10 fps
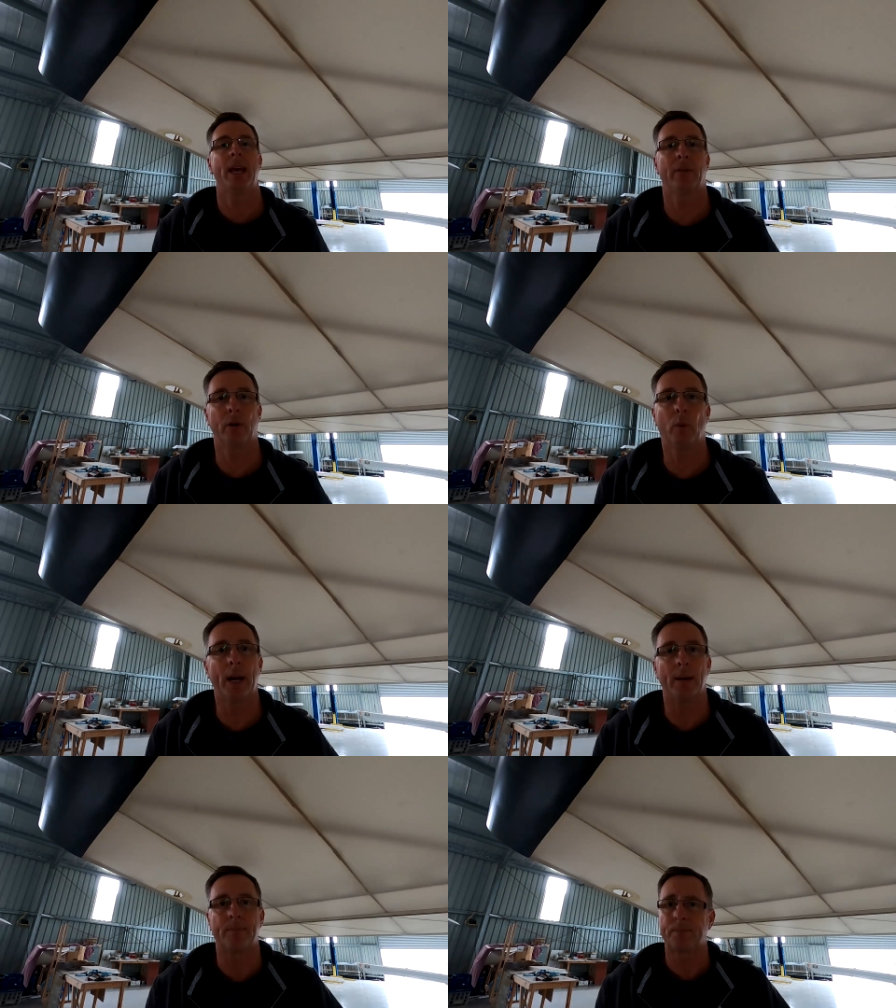
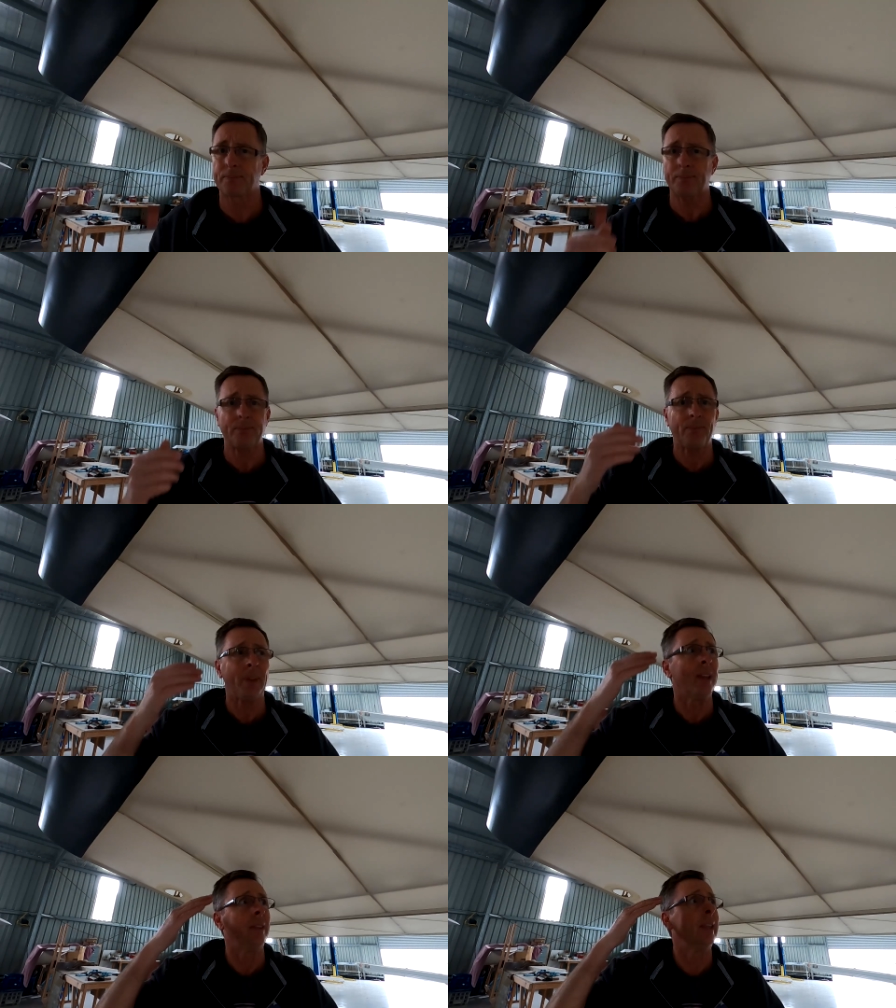everywhere.
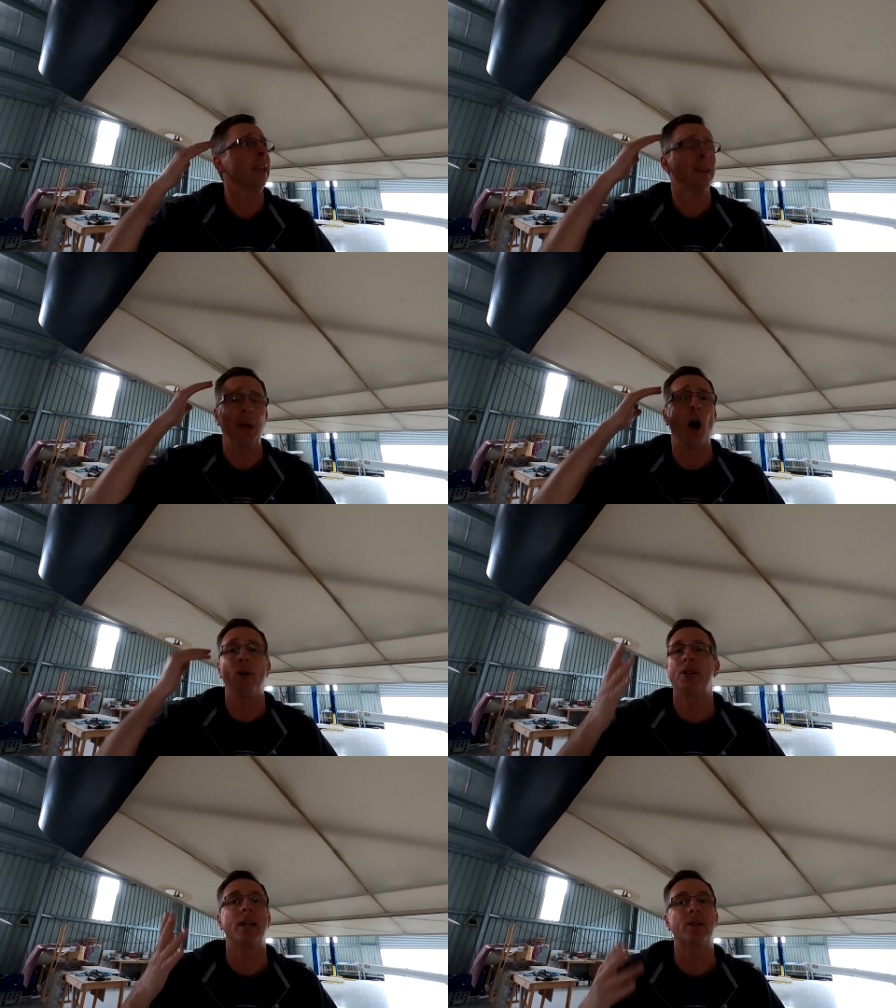The
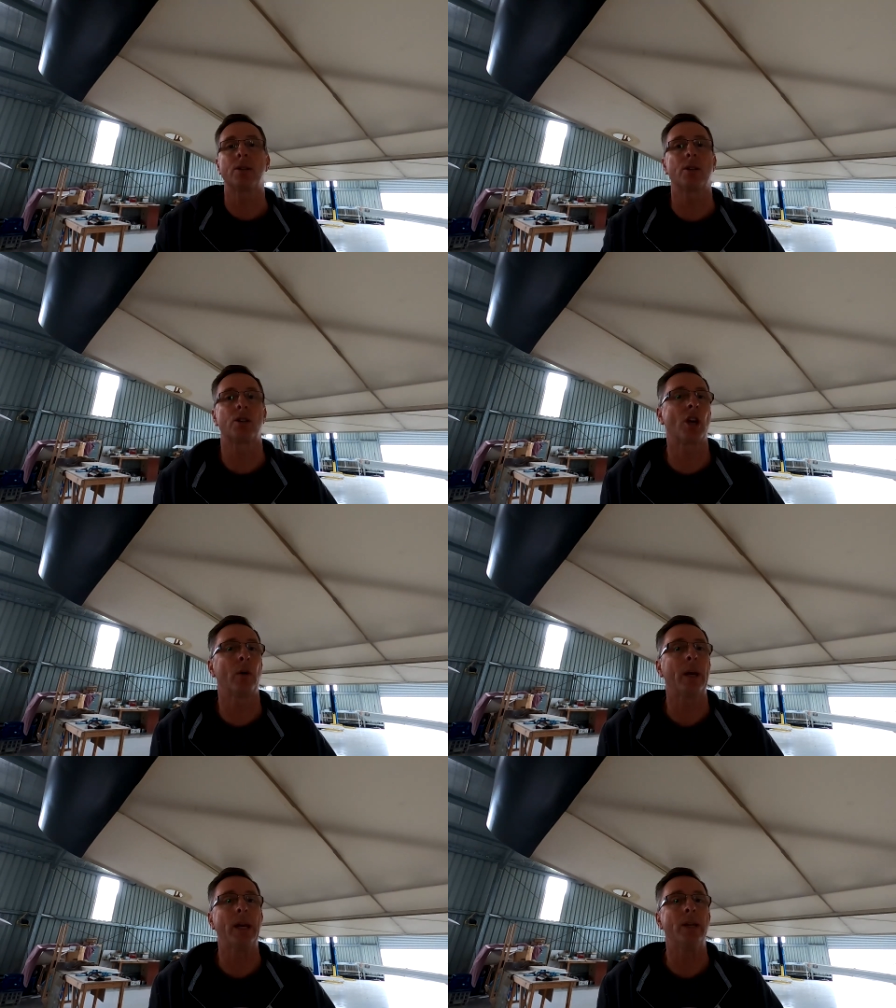Oratex is just
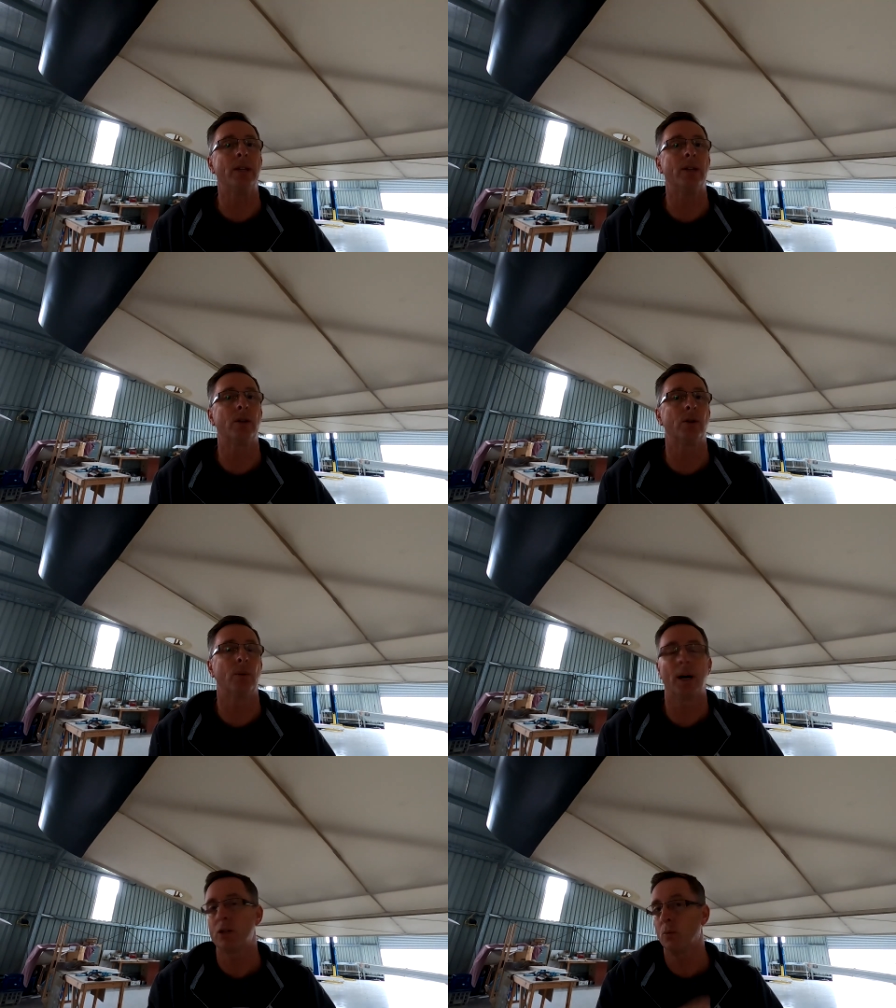so easy
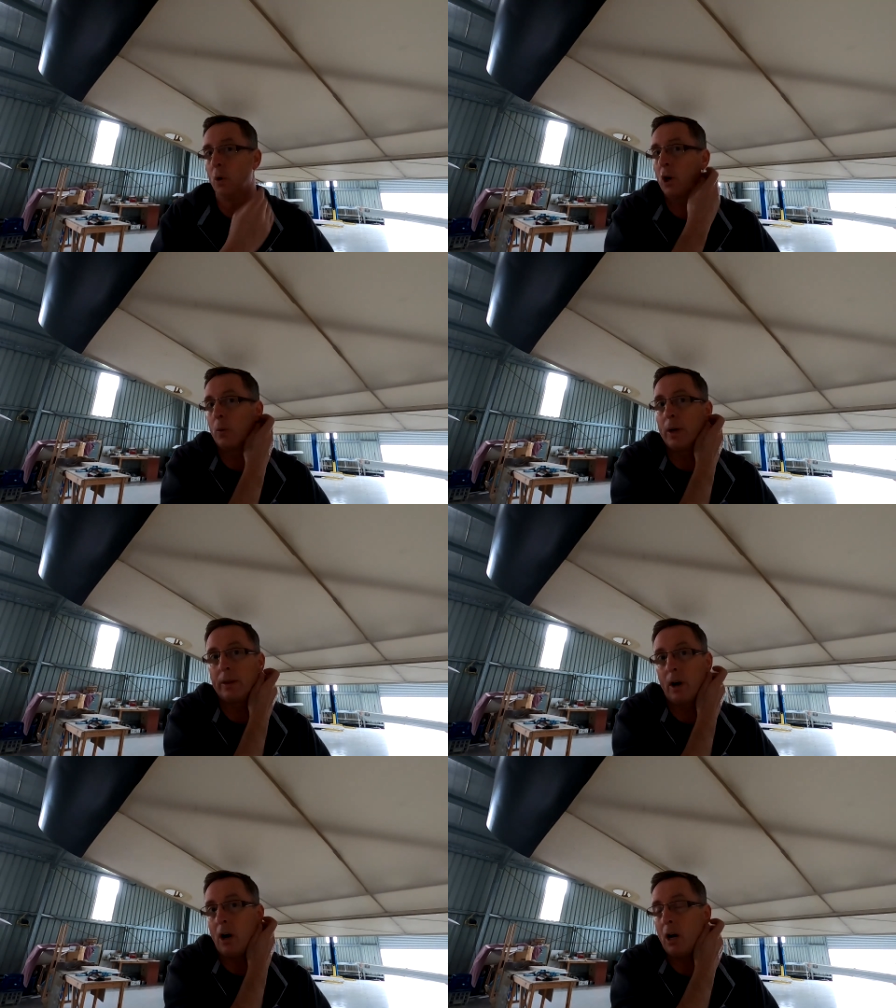to work
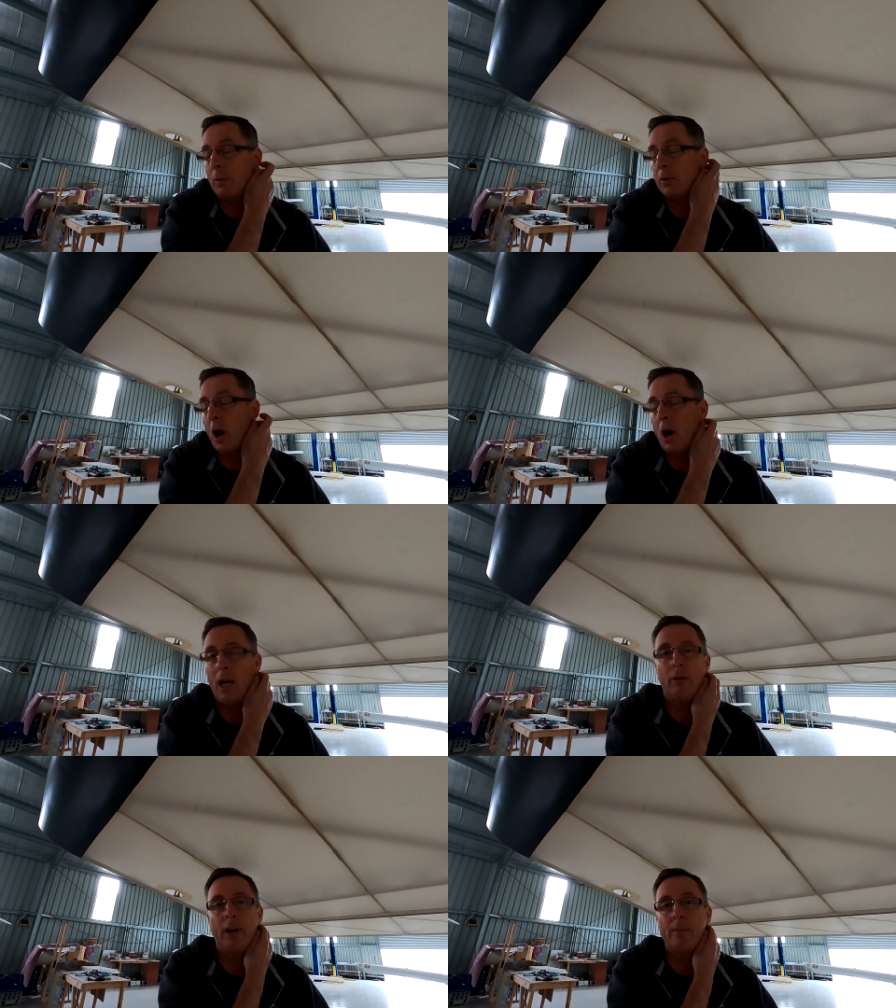with. I would
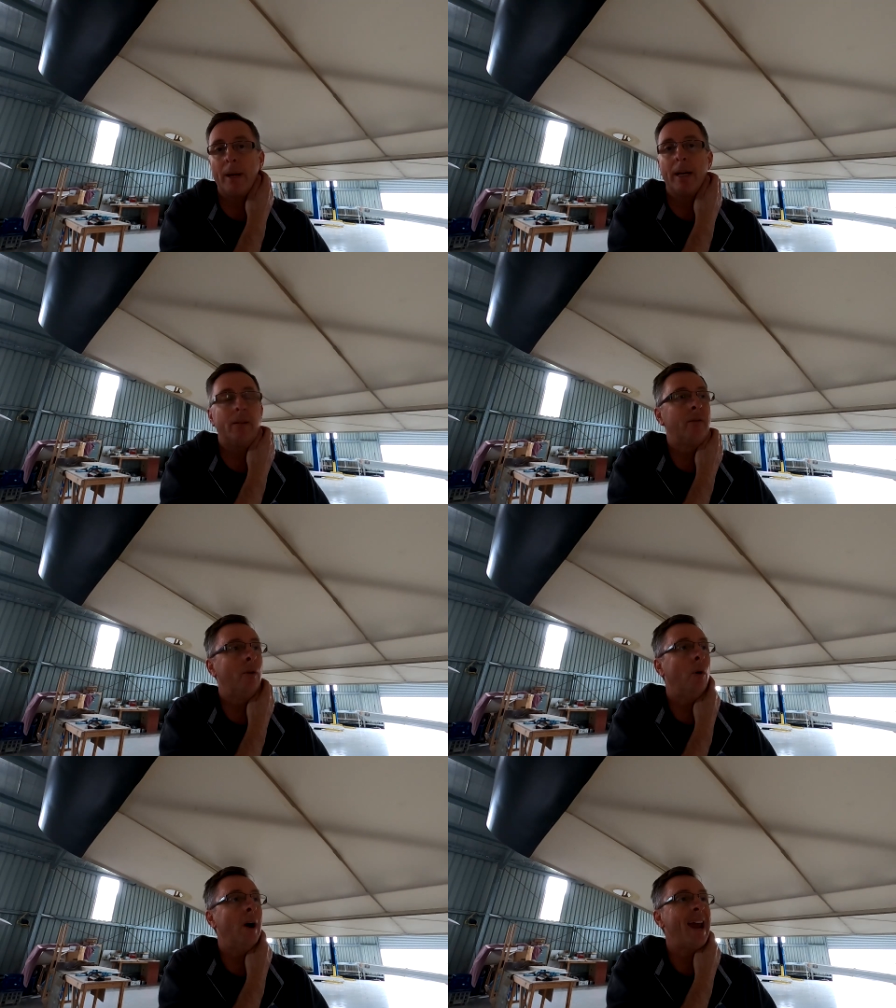highly recommend it
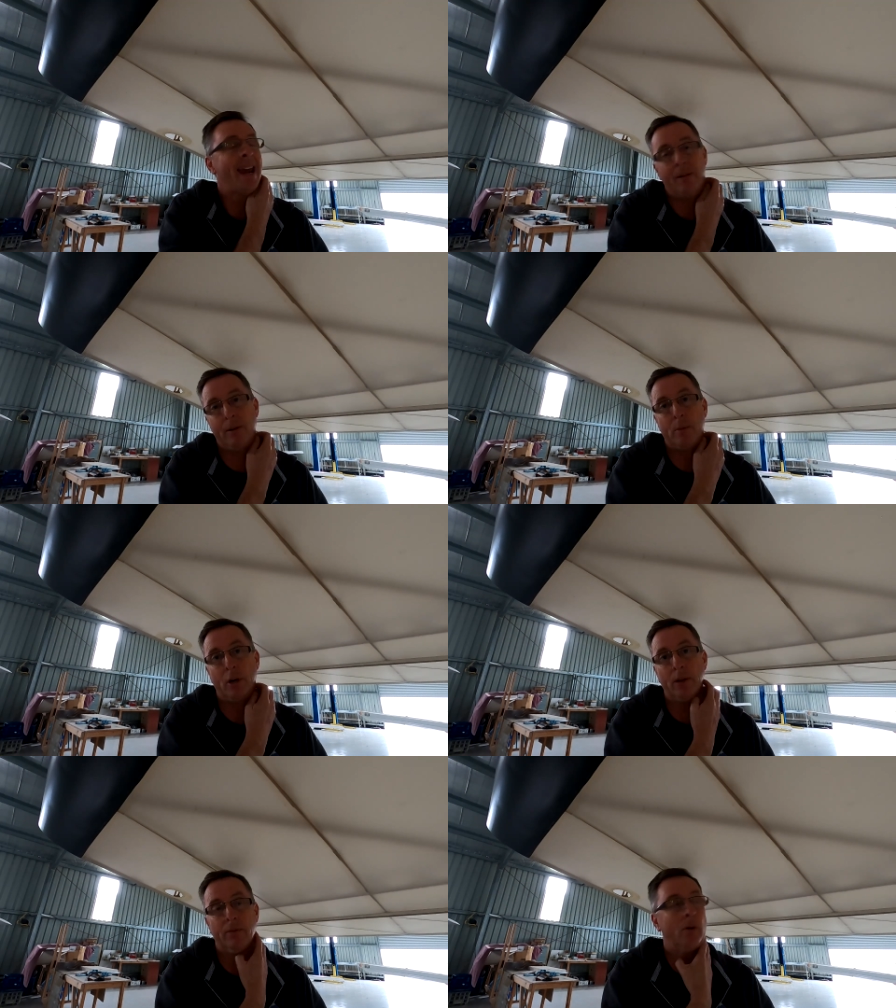for
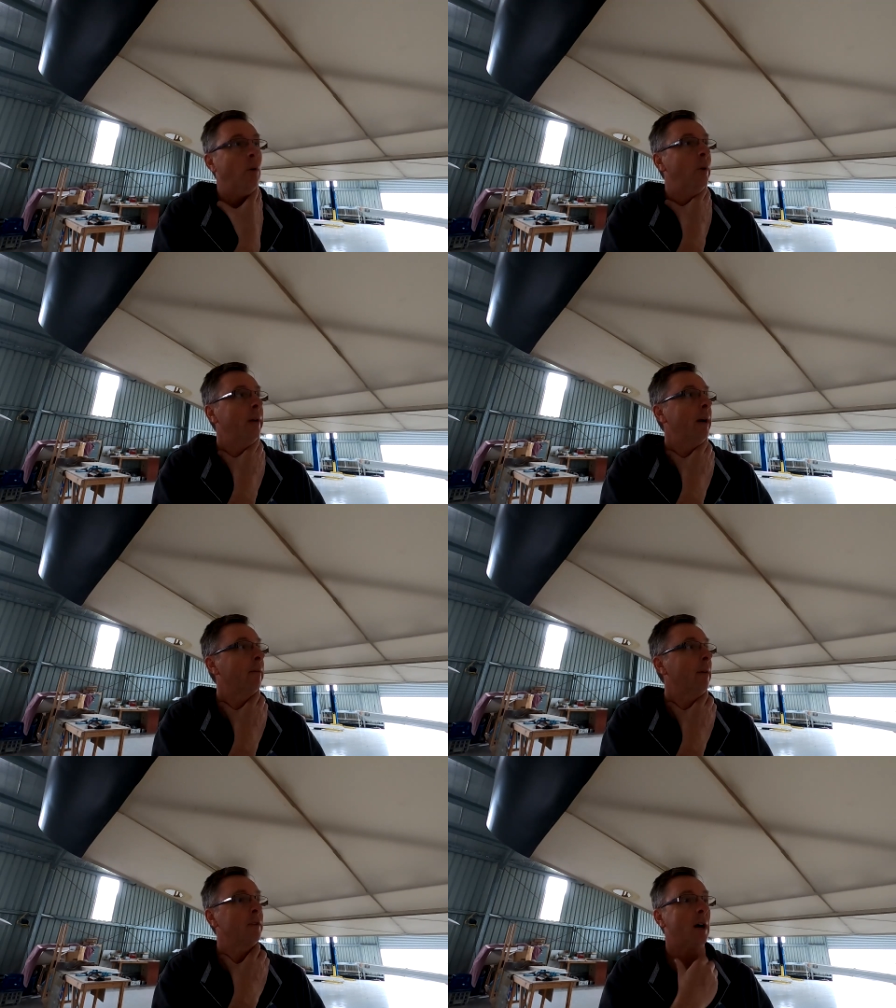everybody, for all their
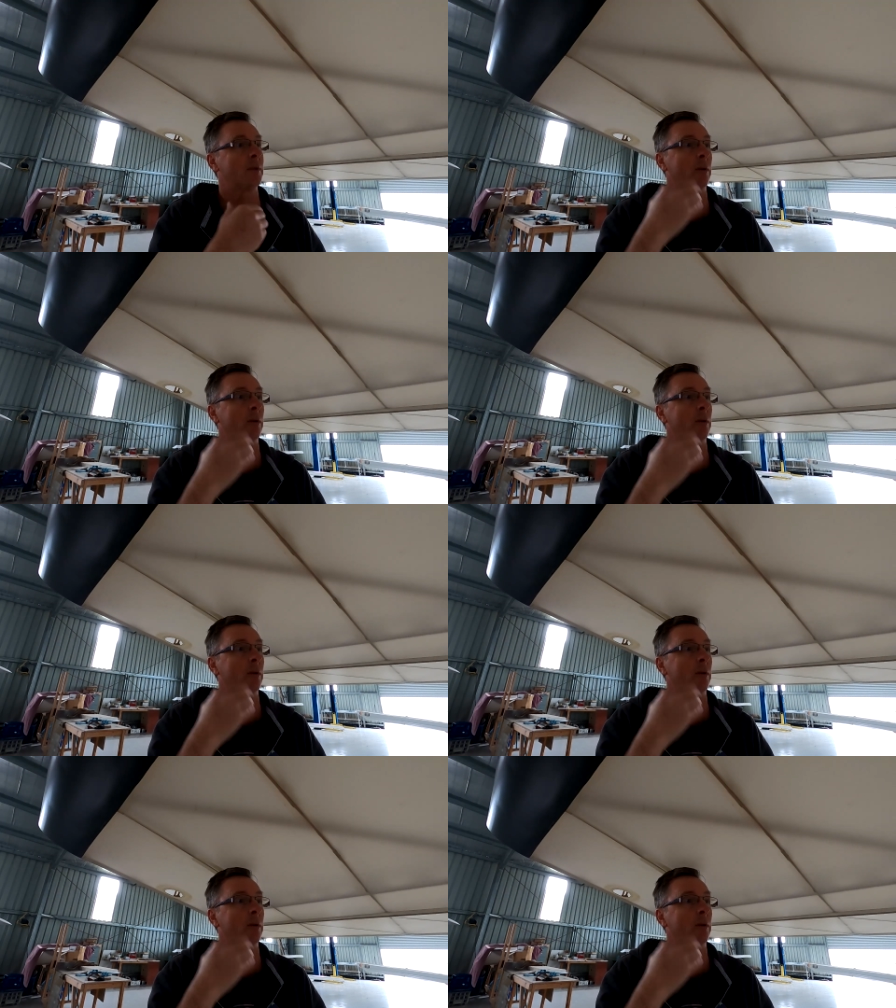aircraft types.